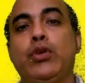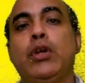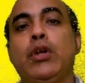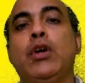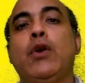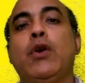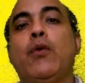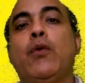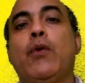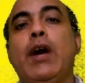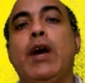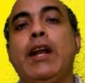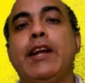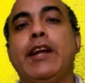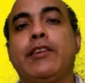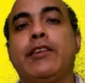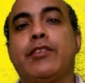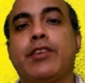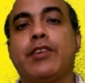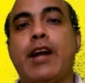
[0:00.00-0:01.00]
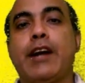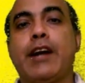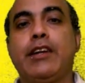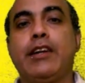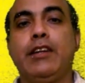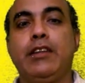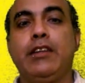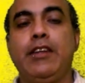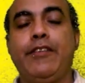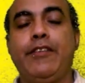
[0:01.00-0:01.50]
while
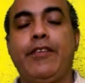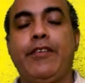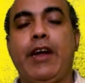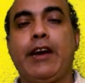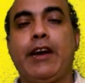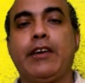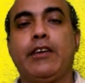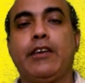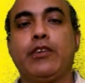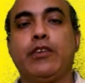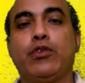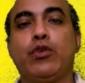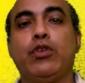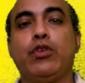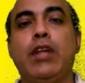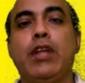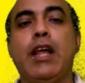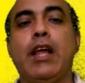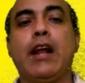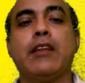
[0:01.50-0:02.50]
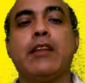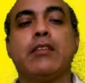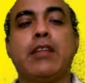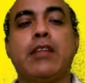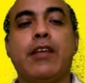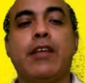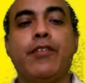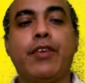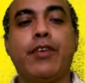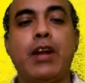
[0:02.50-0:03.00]
extracting the factors? So there are
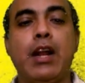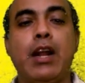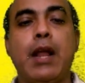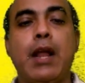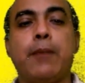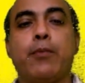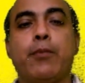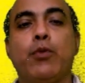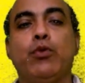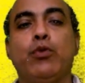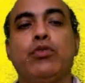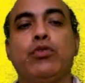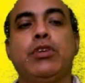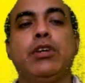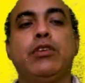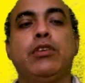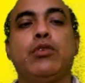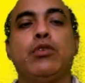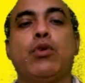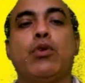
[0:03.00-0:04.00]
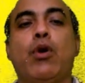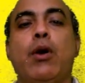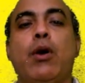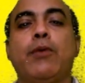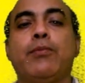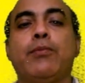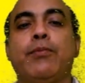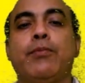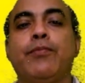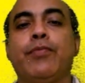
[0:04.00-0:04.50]
several approaches of
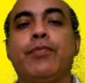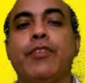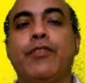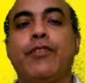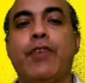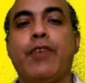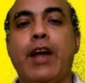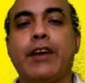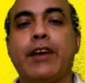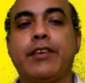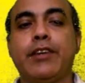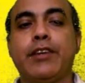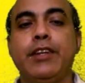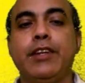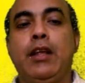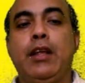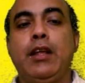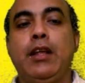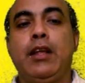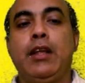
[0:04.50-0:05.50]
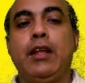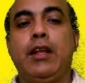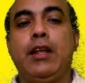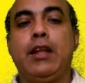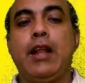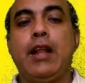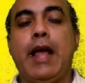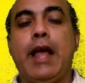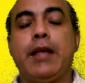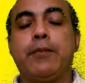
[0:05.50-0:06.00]
factoring,
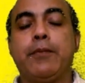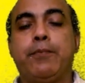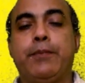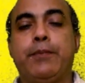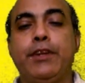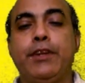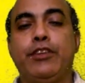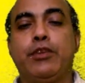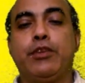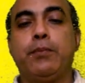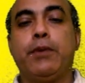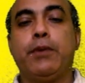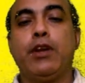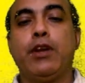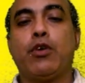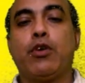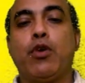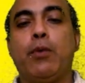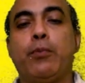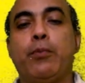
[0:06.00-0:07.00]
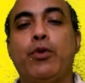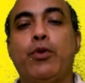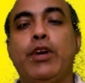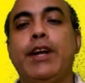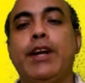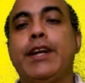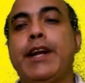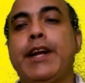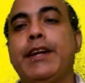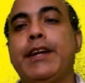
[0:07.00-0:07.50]
like principal
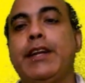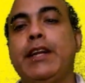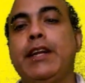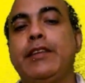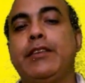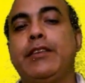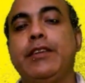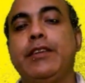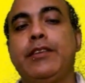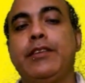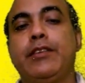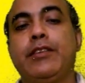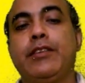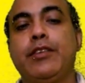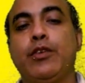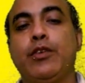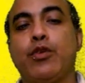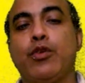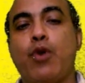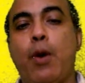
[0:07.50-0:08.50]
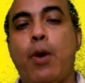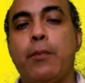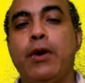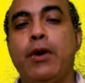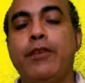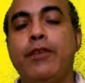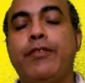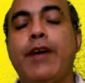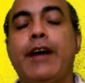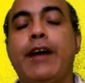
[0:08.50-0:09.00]
component analysis, common
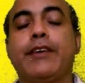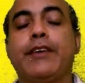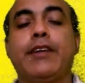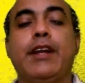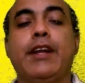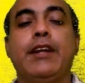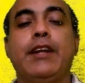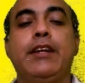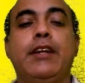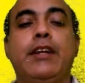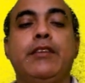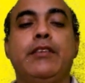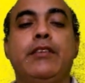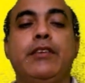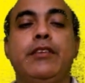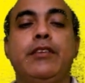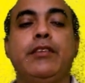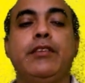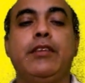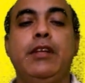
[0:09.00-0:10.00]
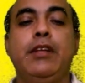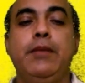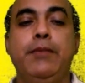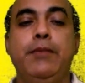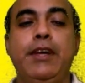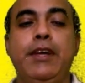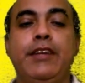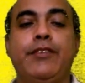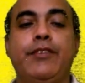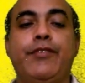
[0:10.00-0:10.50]
factor analysis,
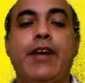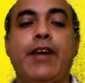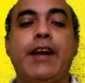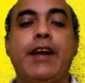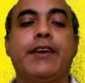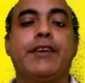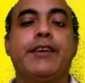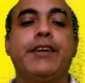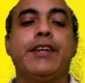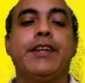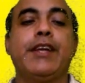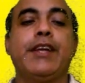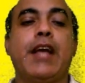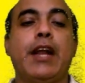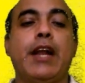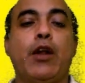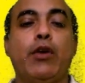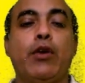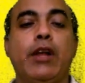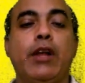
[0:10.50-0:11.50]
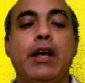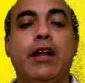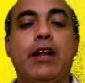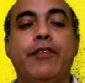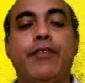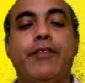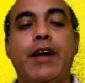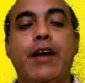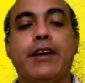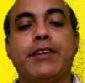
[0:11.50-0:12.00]
image factoring, canonical
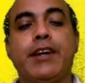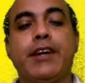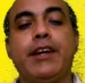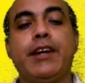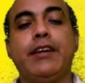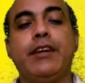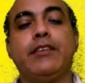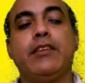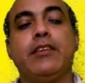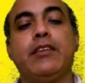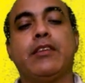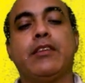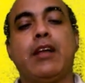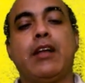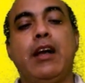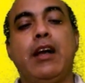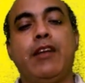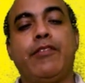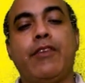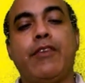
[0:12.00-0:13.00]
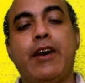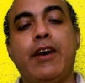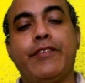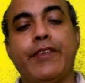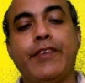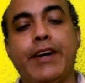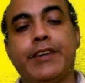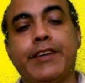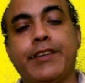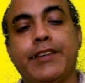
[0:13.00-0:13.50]
factor analysis, alpha
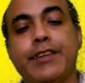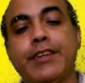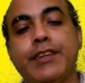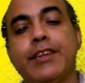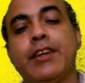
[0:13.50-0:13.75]
factoring,